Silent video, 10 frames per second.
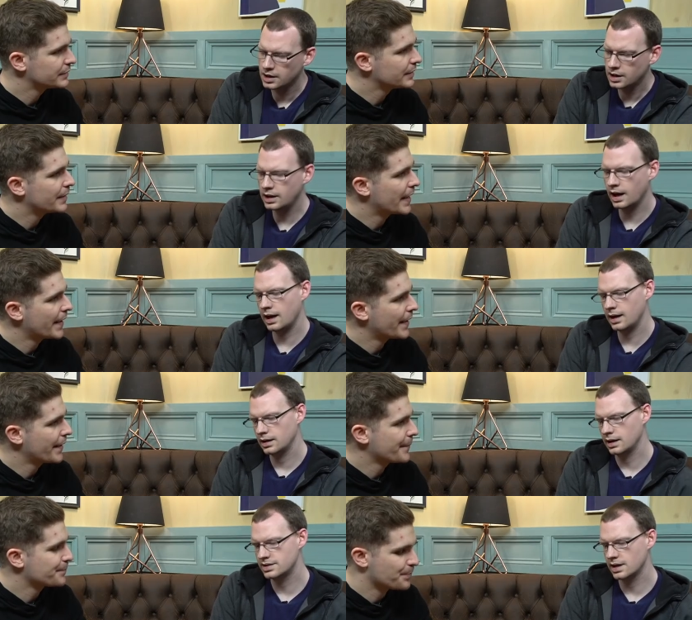Speaker 1: Yeah,
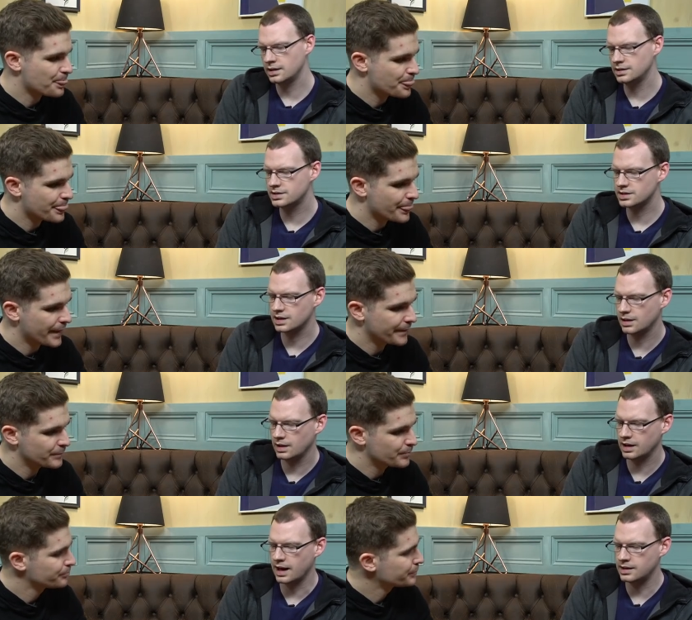and uh,
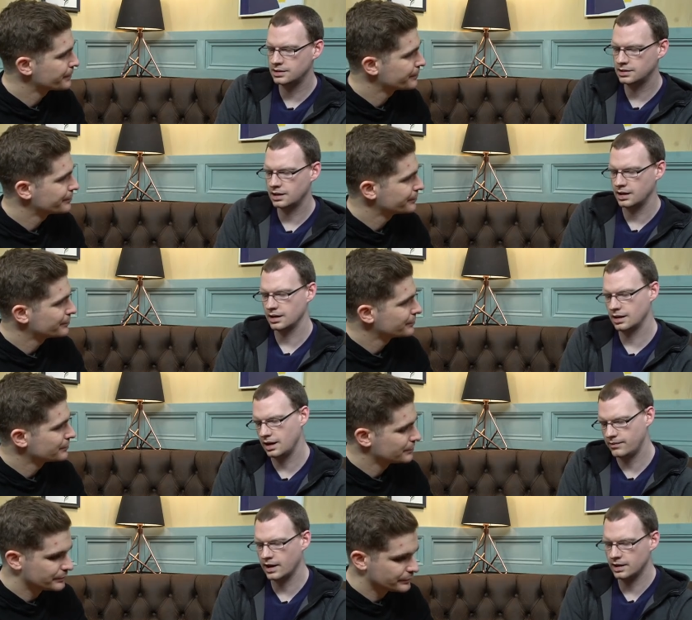again, like
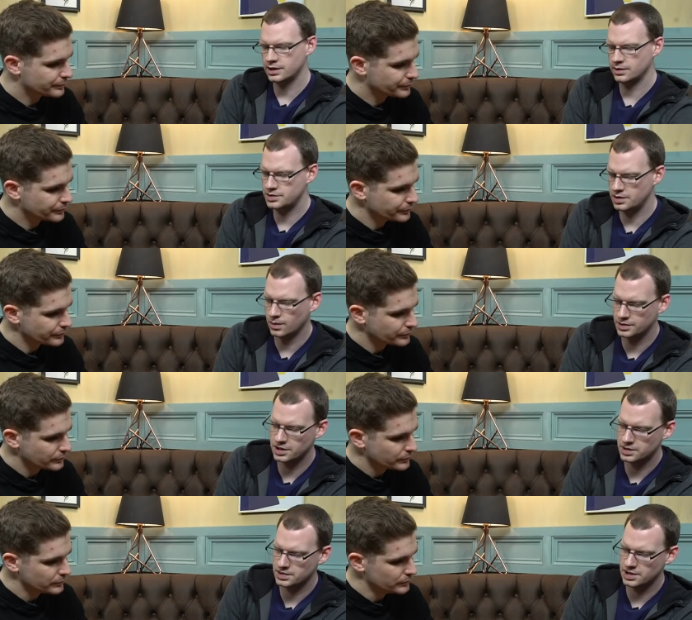if the idea is you're wanting
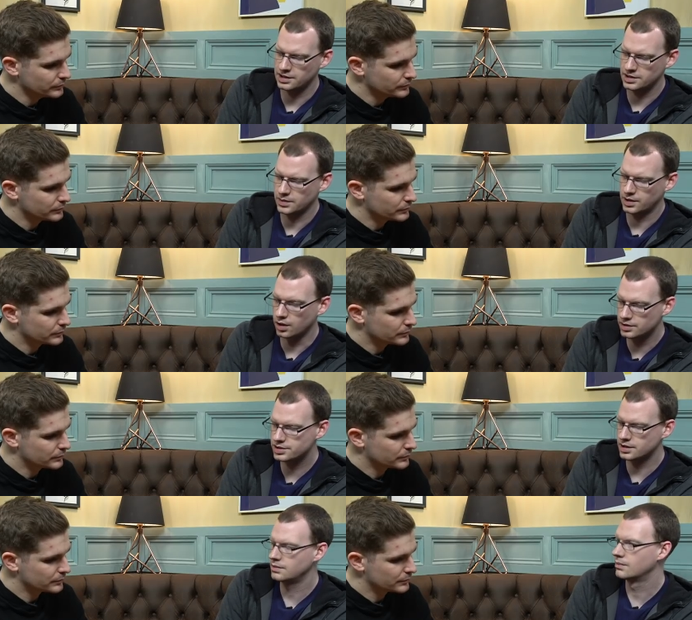to assign it to a
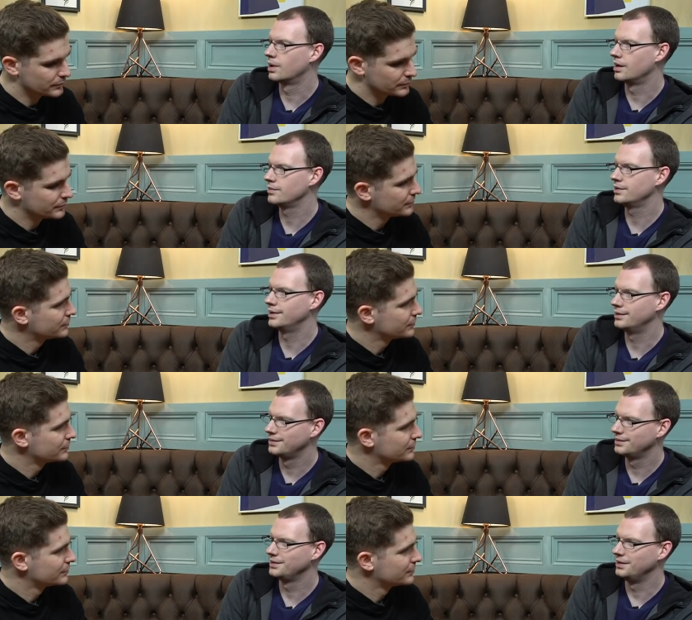constant rather
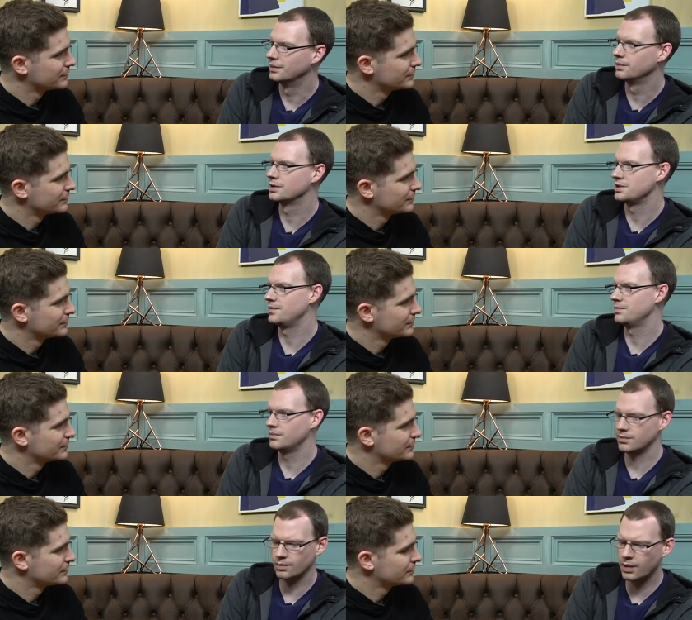than, you know, because if
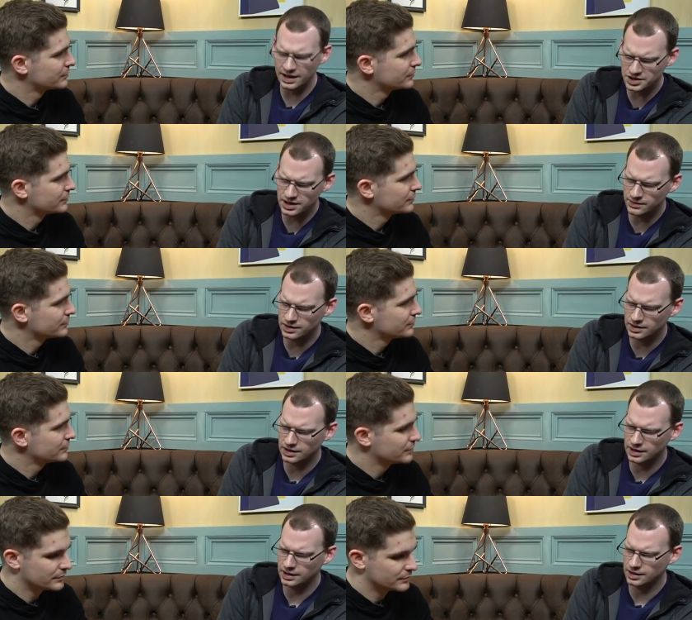well, actually, even
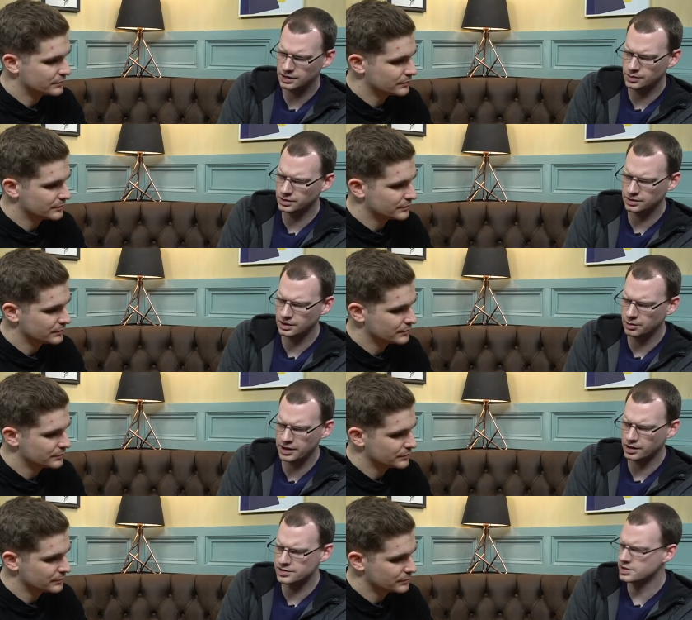you wouldn't. It would be
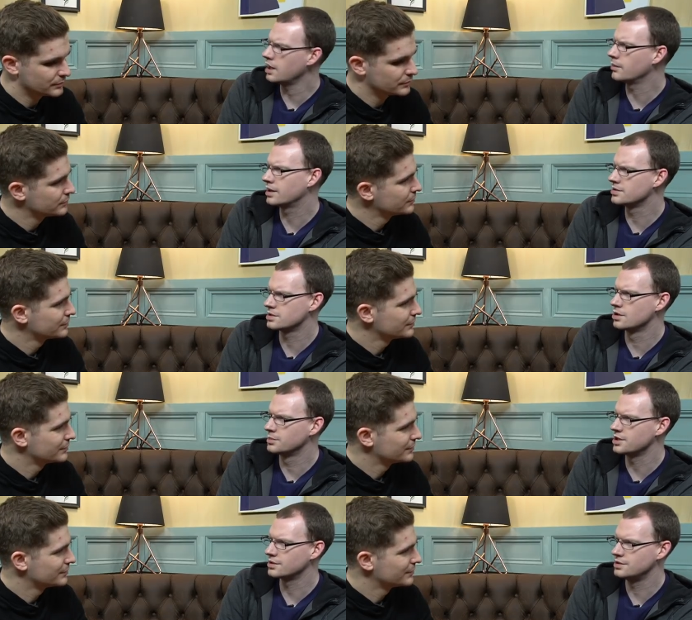a constant anyway because it's an
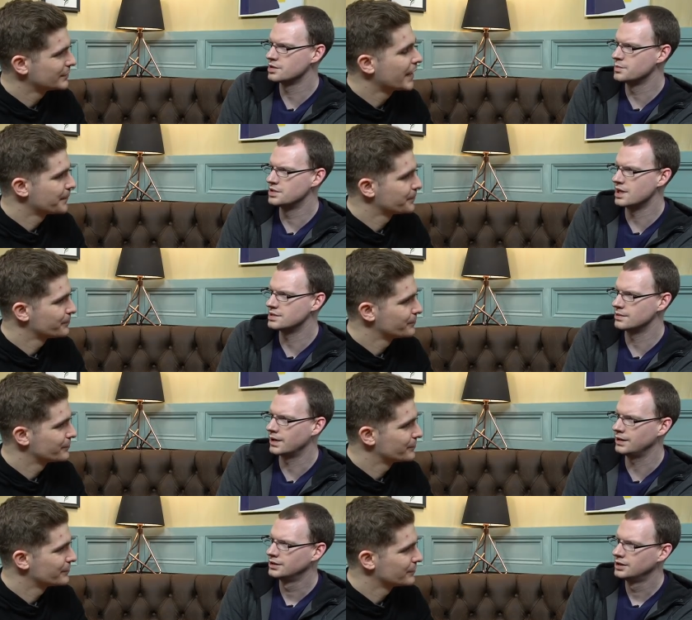object. and You just yeah. mutate it,
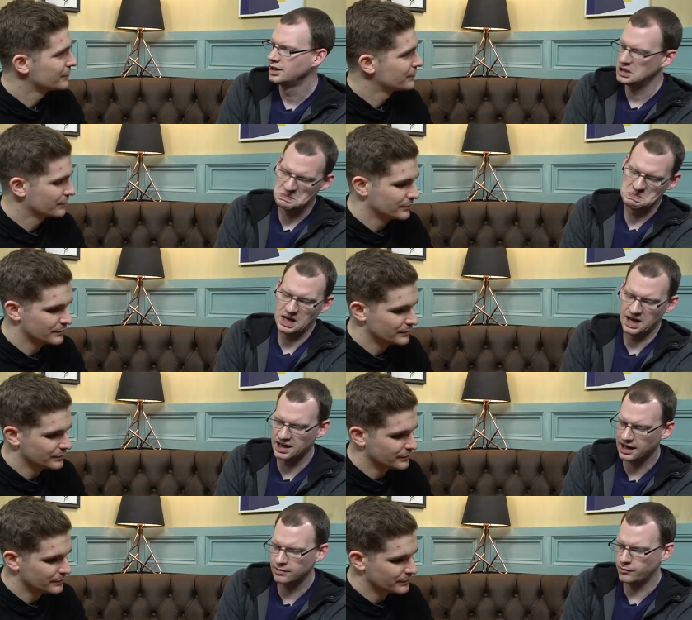right? And
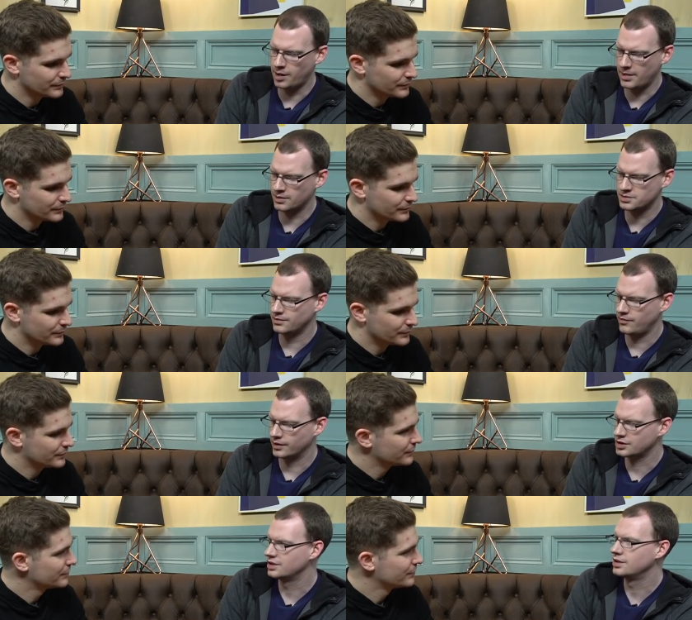again, farm out to another
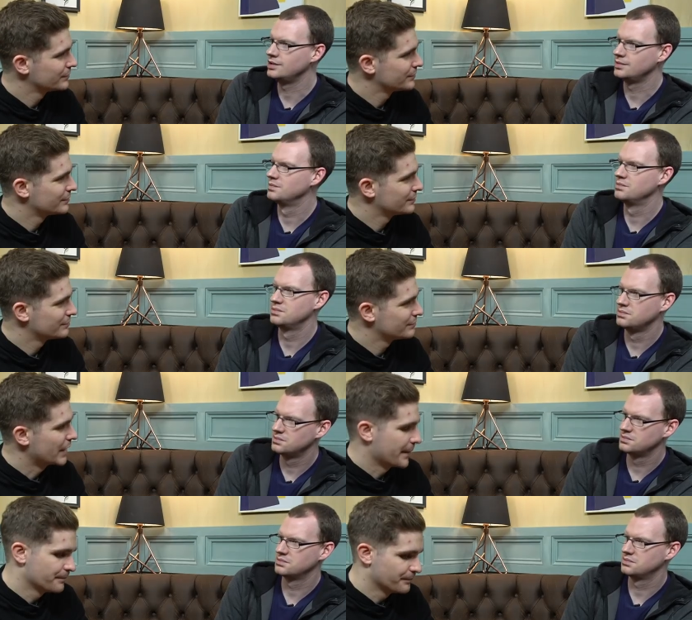function, and
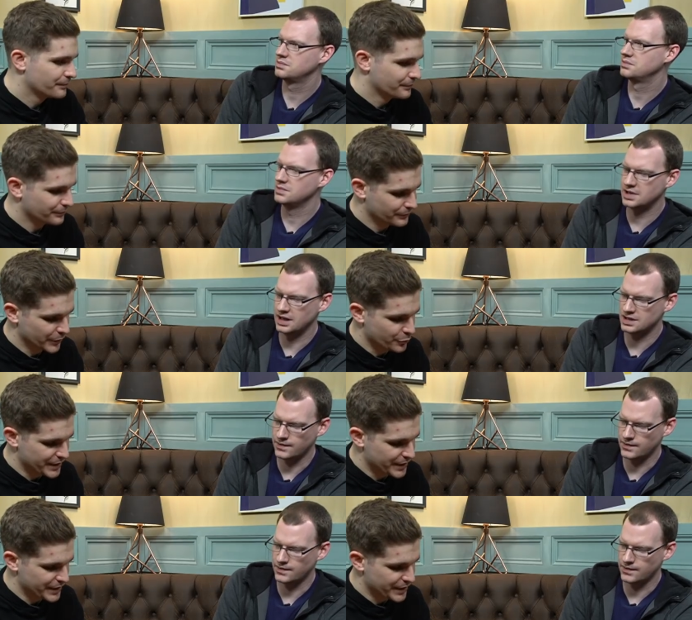yeah, it's Agreed.